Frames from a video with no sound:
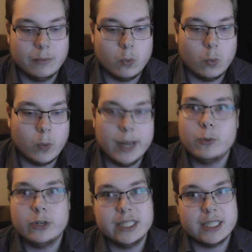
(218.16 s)
Way
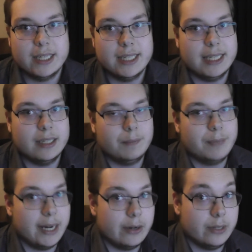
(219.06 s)
more easily than our
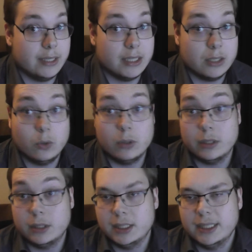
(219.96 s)
parents,
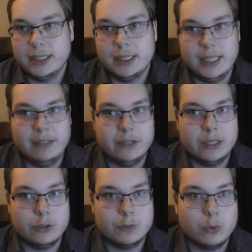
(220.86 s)
or even
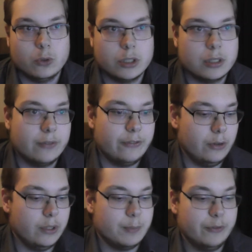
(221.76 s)
those born just a few
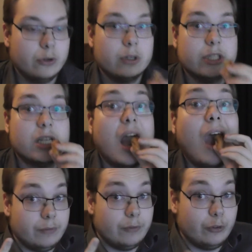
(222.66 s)
years before us.
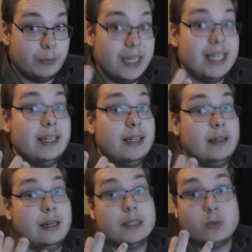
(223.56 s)
For me,
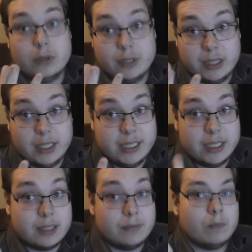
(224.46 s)
as one at
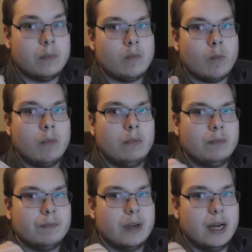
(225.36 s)
least,
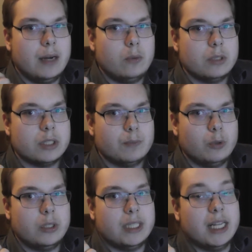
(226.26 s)
I was
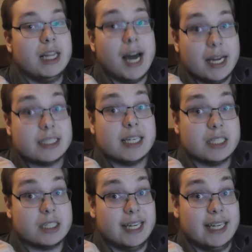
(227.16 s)
bullied a lot as
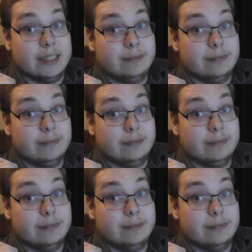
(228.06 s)
a kid.